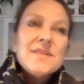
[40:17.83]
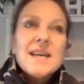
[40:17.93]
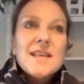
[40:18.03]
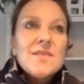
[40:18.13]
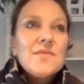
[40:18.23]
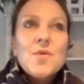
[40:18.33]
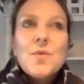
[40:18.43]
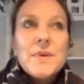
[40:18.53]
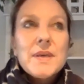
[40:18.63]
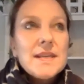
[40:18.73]
take the 4
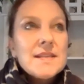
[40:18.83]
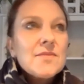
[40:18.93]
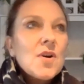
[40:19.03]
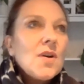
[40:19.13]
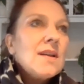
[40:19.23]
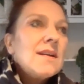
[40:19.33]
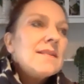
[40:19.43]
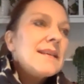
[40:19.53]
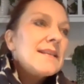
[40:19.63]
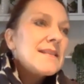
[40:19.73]
Ps of Kotler
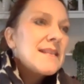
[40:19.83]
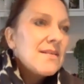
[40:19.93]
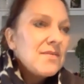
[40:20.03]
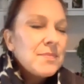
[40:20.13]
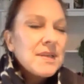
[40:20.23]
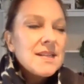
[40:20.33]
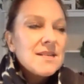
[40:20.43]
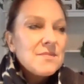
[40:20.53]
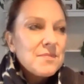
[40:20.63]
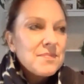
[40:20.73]
and then the 7 Ps
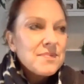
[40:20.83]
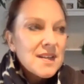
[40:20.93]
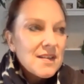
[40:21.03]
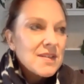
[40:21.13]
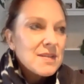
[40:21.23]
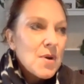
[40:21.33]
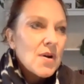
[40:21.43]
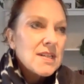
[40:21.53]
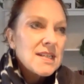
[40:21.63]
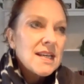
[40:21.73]
of service
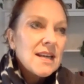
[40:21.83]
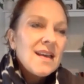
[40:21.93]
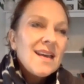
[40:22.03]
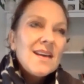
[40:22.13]
marketing,